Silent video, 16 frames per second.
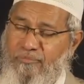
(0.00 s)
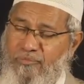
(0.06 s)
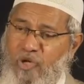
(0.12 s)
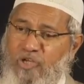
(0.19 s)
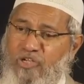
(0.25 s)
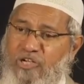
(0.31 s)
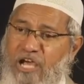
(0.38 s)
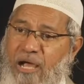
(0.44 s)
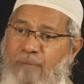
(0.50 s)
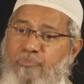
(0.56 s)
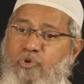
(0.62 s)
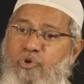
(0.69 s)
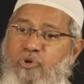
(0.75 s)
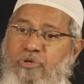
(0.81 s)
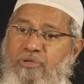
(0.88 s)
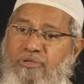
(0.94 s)
Dr.
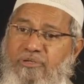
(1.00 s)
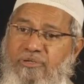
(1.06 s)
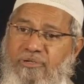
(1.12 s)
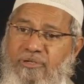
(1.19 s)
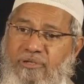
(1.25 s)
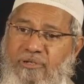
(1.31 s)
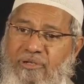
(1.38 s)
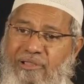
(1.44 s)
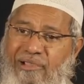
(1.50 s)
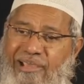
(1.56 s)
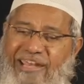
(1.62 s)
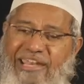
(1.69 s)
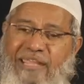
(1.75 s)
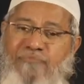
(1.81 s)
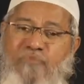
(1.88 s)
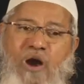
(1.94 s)
Abdul
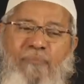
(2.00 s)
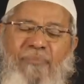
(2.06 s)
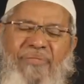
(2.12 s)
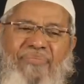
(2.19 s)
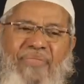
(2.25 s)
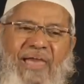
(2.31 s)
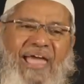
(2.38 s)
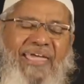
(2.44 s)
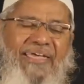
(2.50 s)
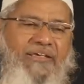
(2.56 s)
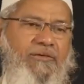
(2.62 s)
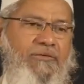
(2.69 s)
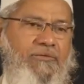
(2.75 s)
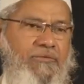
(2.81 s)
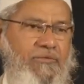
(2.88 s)
Karim Muhammad Naik,